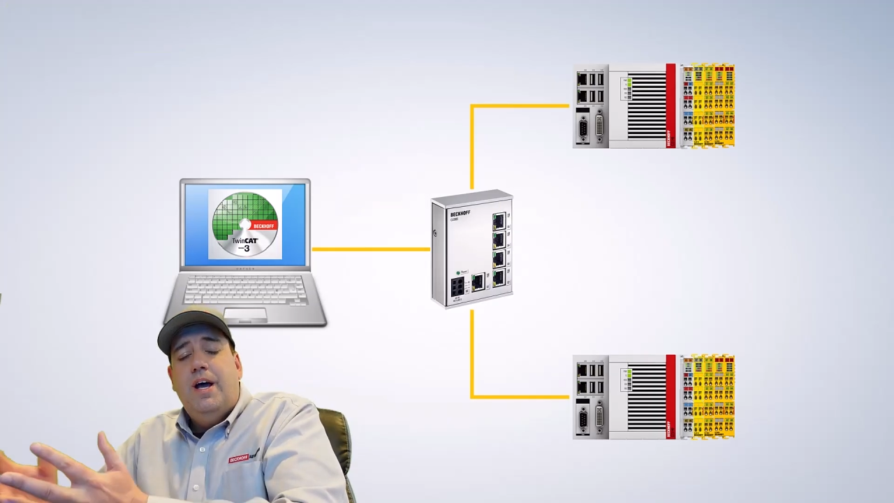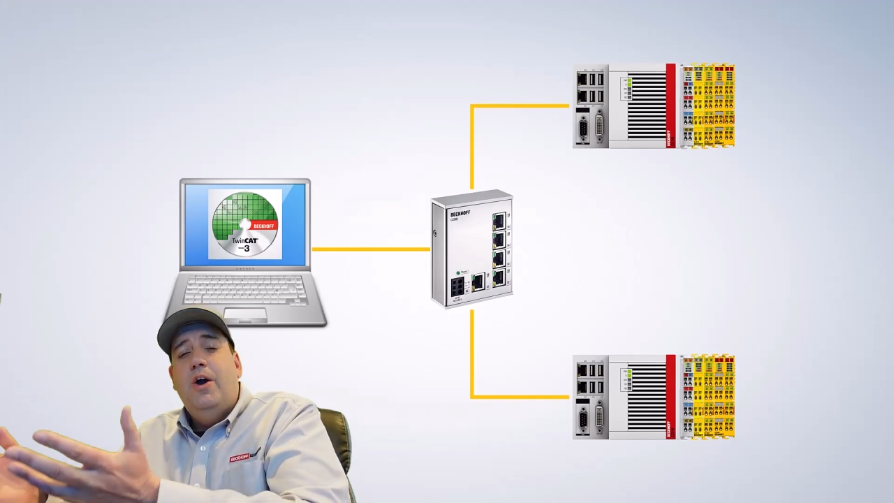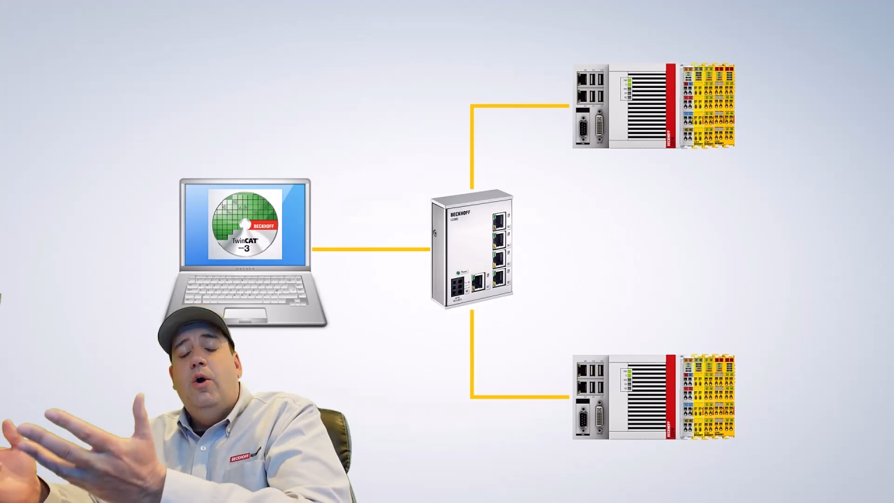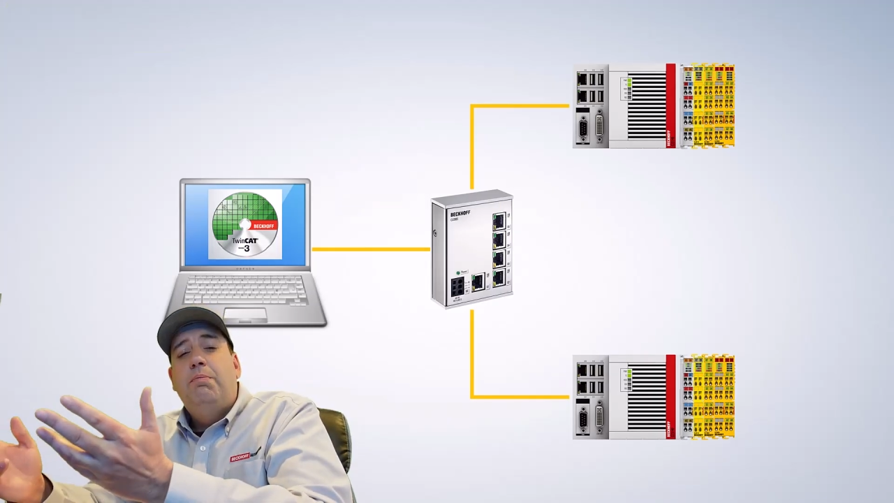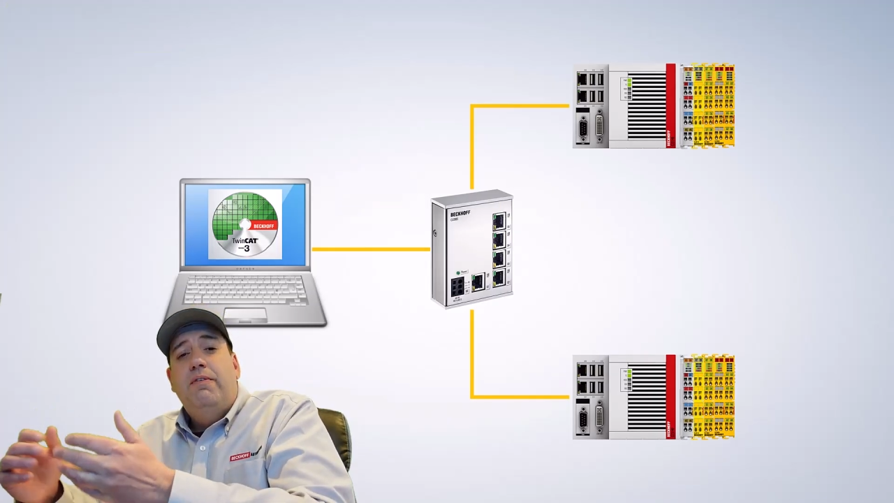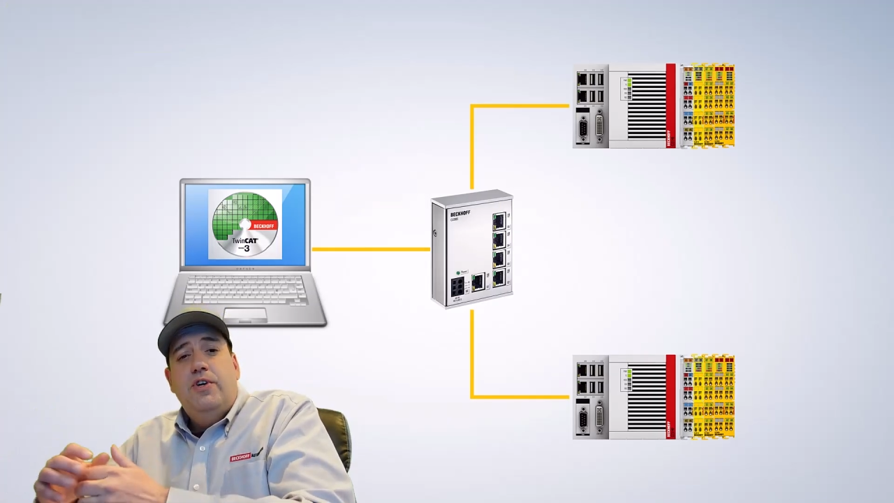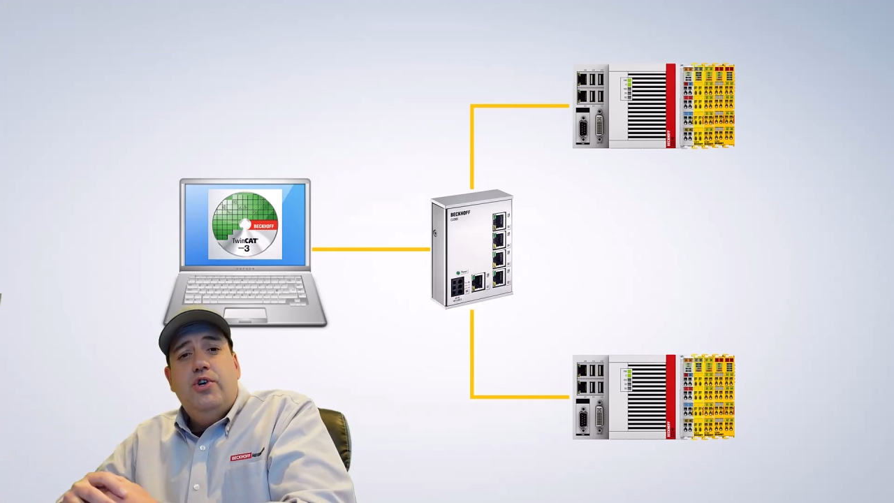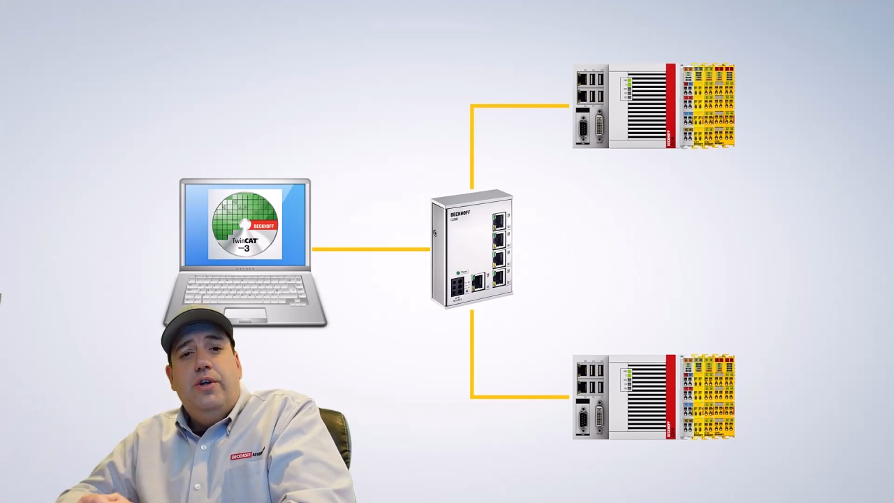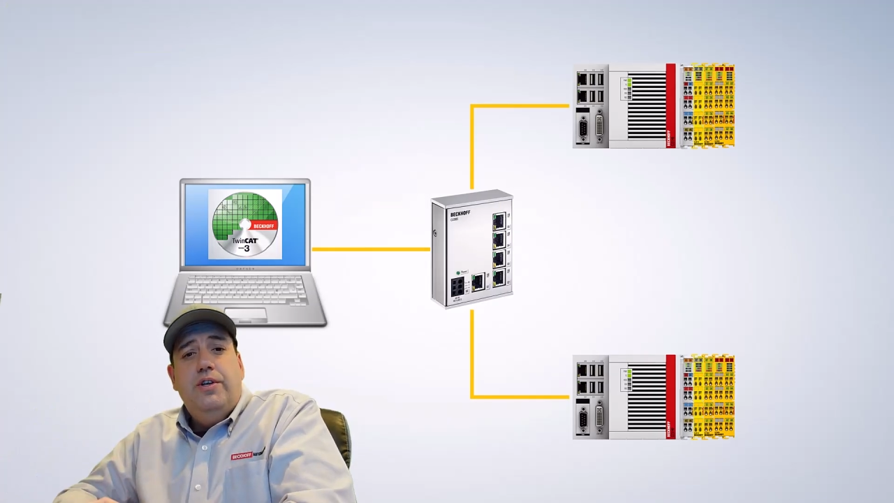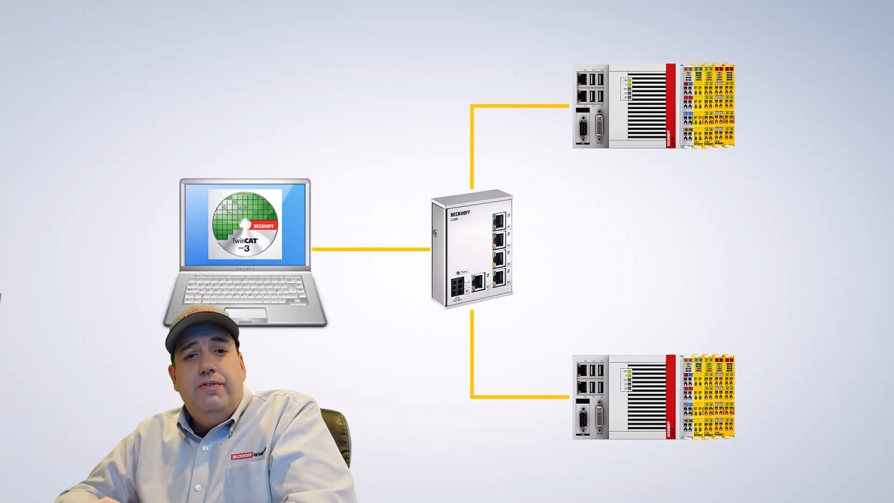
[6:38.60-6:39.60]
I hope you've
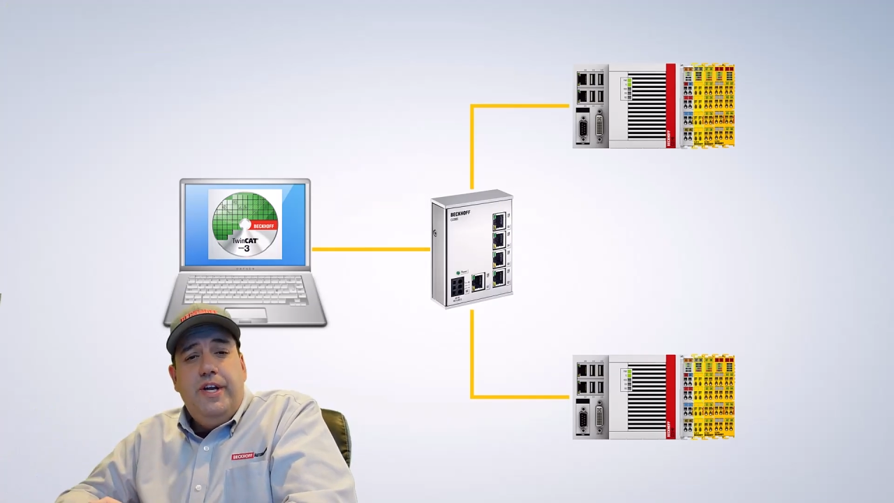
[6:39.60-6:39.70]
enjoyed this